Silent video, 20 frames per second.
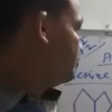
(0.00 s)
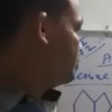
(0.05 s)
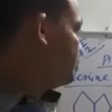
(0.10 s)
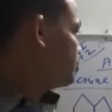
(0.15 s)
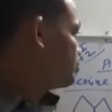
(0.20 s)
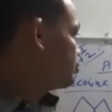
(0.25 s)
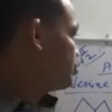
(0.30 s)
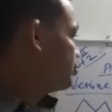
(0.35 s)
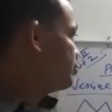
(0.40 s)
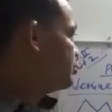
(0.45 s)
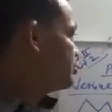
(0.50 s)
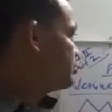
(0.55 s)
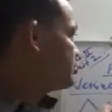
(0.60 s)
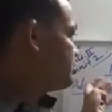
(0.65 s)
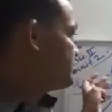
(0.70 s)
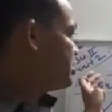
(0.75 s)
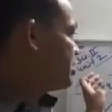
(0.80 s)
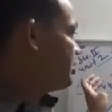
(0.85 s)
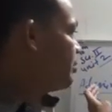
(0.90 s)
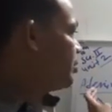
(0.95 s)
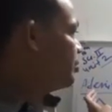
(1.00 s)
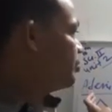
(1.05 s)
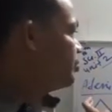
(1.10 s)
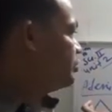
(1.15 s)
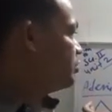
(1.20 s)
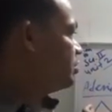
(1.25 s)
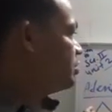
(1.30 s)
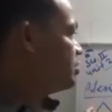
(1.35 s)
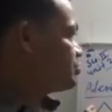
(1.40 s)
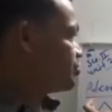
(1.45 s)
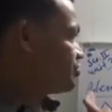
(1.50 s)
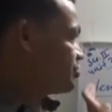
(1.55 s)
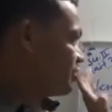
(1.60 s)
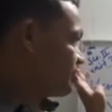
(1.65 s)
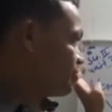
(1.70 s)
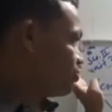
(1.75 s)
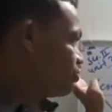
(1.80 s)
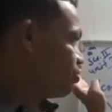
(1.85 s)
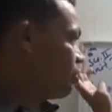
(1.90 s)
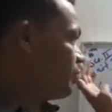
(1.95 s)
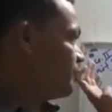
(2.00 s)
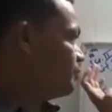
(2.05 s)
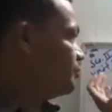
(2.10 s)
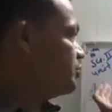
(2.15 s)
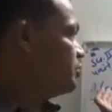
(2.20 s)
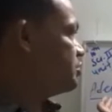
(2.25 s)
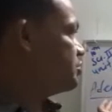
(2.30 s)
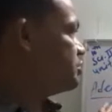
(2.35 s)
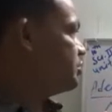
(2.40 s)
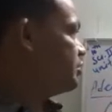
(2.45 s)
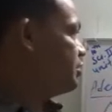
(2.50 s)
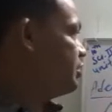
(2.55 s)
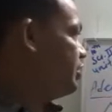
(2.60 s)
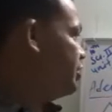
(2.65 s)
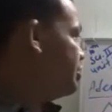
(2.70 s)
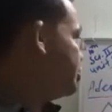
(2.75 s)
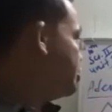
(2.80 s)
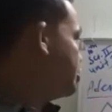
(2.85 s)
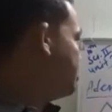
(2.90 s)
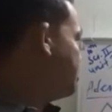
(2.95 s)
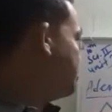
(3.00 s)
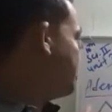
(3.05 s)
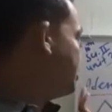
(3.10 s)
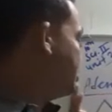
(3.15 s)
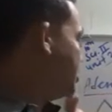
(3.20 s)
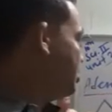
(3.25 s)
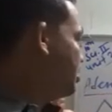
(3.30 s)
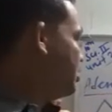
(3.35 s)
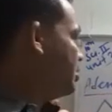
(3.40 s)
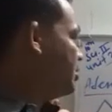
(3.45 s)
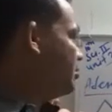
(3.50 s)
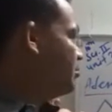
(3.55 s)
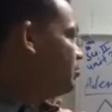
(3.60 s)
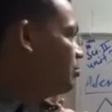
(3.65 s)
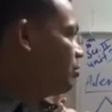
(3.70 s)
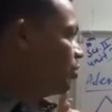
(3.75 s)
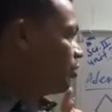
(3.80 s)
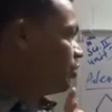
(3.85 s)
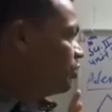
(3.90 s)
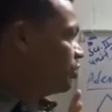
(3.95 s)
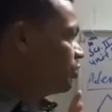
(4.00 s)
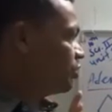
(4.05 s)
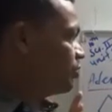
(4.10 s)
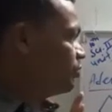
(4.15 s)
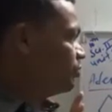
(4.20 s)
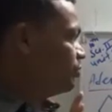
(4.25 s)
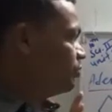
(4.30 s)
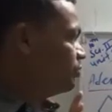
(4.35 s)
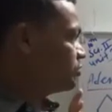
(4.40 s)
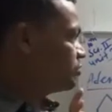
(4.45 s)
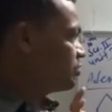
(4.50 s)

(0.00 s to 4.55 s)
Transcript: So this is about the structure of this ATP molecules,